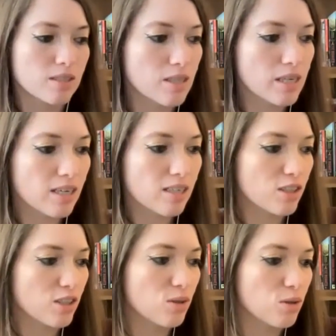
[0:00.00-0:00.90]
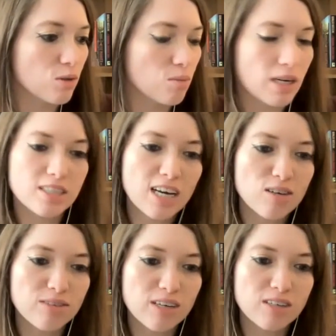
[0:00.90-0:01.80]
sink into
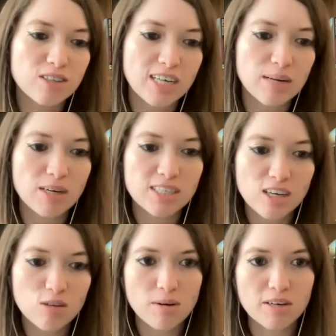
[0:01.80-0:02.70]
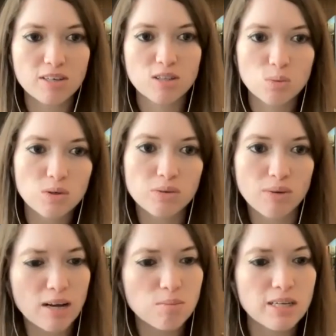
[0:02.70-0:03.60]
myself and understand myself better in the world
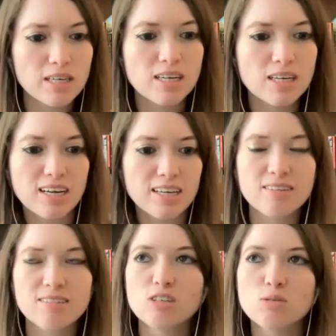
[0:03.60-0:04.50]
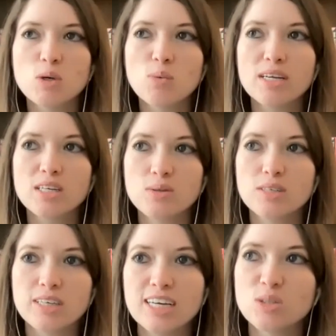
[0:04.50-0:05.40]
around me. And that gives me a way to
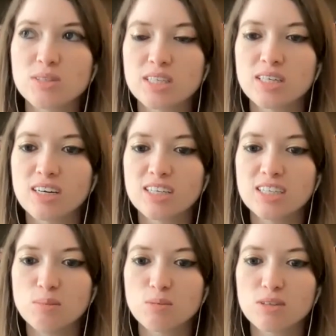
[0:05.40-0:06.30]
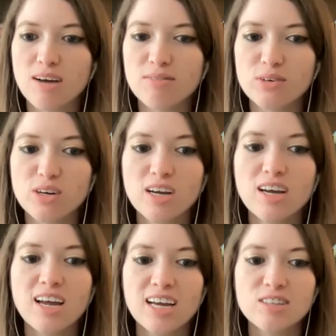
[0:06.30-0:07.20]
engage with it on a deeper level.
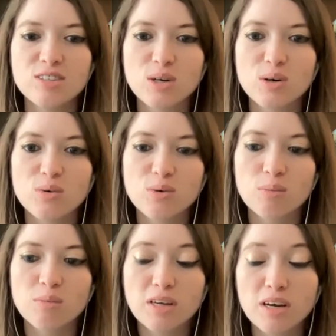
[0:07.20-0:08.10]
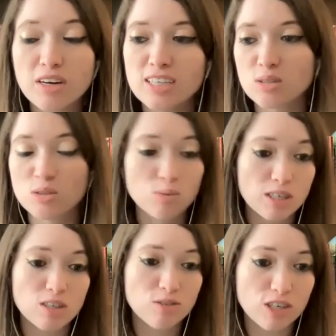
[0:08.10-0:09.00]
And so from a young age, I was a
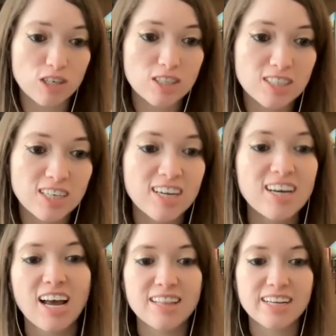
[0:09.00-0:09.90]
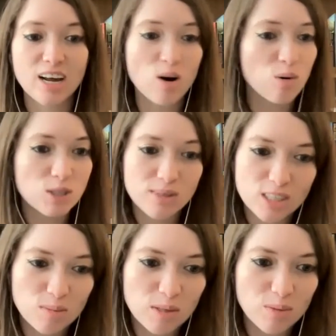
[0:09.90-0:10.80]
reader first, and then I always wanted
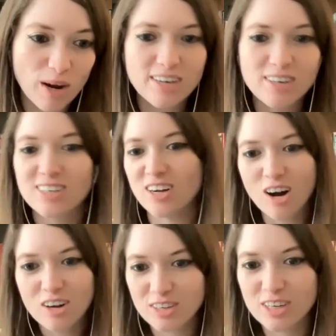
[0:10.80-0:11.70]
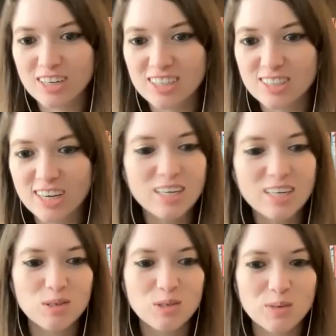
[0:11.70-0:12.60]
to be a writer and an author, because I think
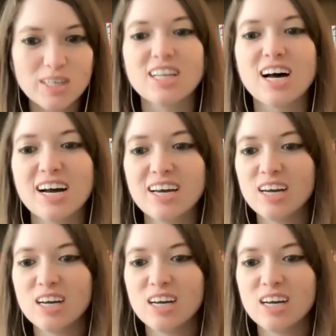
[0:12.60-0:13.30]
when you read a lot,